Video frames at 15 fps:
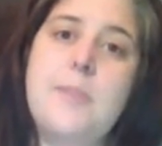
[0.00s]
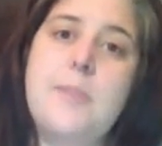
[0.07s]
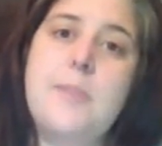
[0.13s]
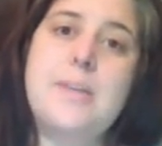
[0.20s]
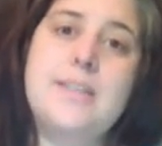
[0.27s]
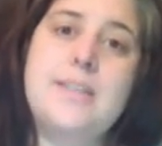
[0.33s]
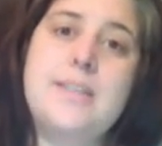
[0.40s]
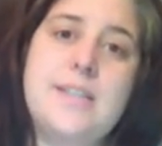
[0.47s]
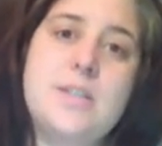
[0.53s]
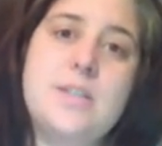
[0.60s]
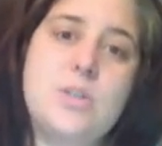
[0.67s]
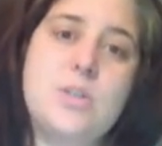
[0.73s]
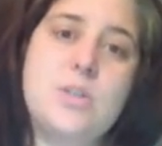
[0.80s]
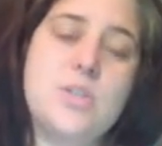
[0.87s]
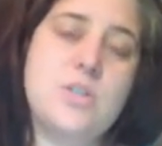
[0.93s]
but these
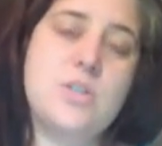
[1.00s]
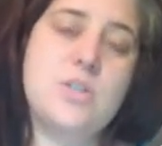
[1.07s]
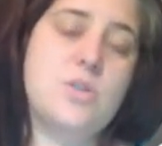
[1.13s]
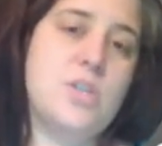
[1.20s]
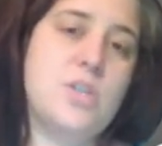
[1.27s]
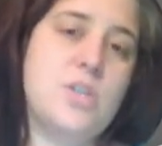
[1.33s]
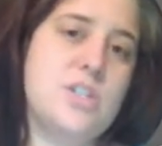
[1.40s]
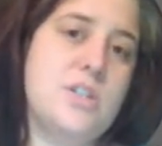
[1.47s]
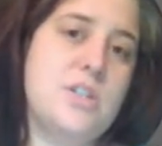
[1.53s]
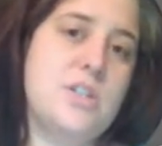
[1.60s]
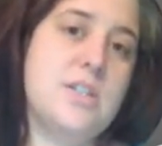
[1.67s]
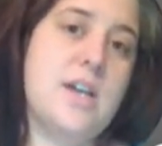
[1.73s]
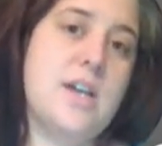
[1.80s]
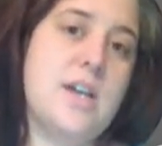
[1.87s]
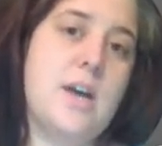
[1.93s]
2 essential
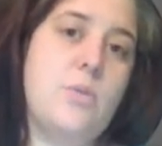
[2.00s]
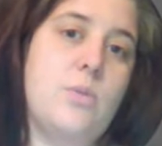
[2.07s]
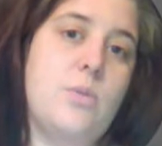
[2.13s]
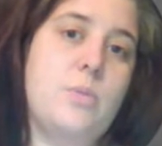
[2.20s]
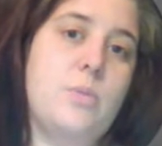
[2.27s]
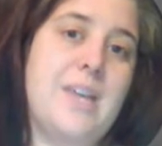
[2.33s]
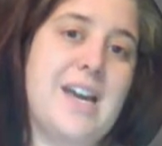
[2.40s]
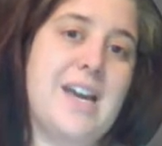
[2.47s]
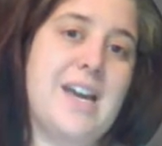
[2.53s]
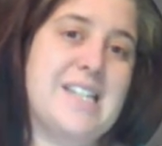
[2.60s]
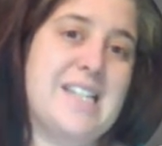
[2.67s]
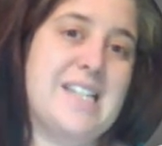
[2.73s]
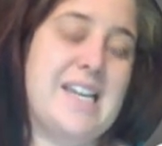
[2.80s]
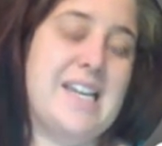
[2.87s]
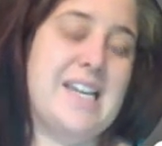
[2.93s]
questions I will be
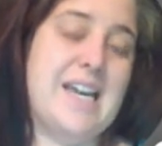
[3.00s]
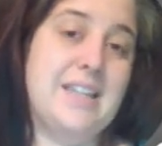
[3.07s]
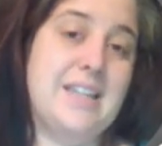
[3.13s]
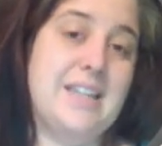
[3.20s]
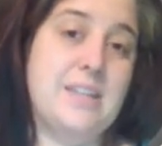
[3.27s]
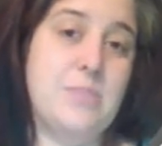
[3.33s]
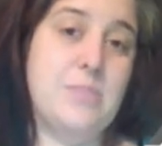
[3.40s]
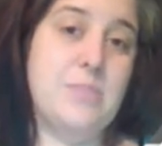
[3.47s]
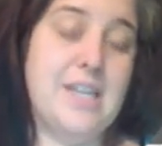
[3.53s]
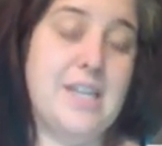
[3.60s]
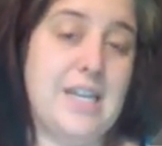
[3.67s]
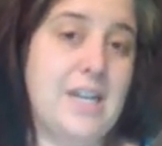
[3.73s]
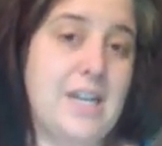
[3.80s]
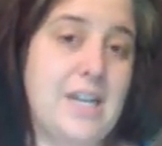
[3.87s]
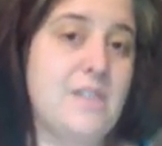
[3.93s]
asking at the
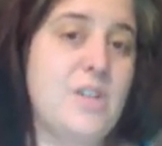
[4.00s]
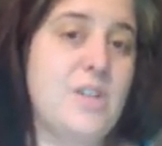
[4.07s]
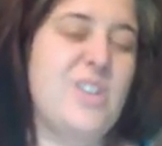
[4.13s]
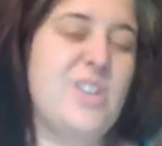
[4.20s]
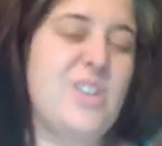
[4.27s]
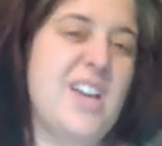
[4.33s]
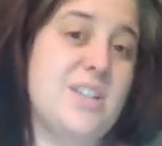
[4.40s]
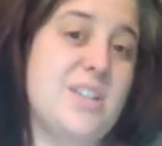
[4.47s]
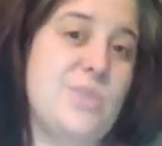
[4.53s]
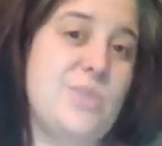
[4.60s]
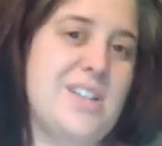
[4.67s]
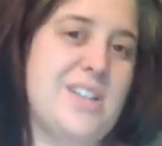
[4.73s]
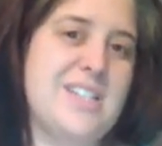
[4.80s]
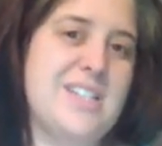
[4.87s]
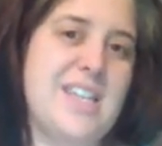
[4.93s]
beginning of the unit as
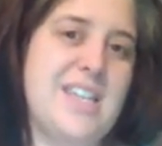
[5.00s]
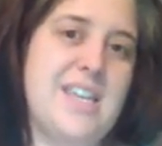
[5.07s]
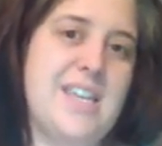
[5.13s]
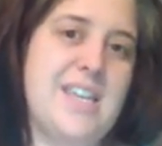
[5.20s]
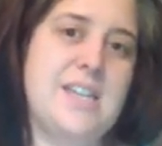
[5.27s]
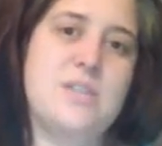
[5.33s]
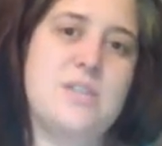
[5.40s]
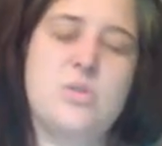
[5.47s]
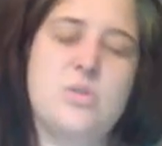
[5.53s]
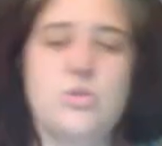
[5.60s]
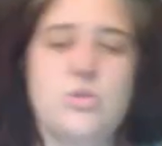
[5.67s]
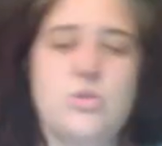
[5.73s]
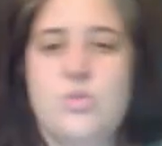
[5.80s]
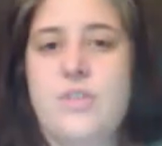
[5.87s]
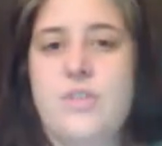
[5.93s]
well as the end to
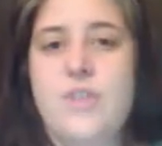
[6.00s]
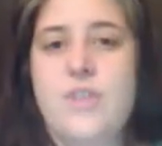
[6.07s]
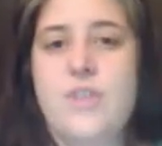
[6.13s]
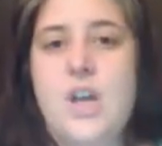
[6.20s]
sort of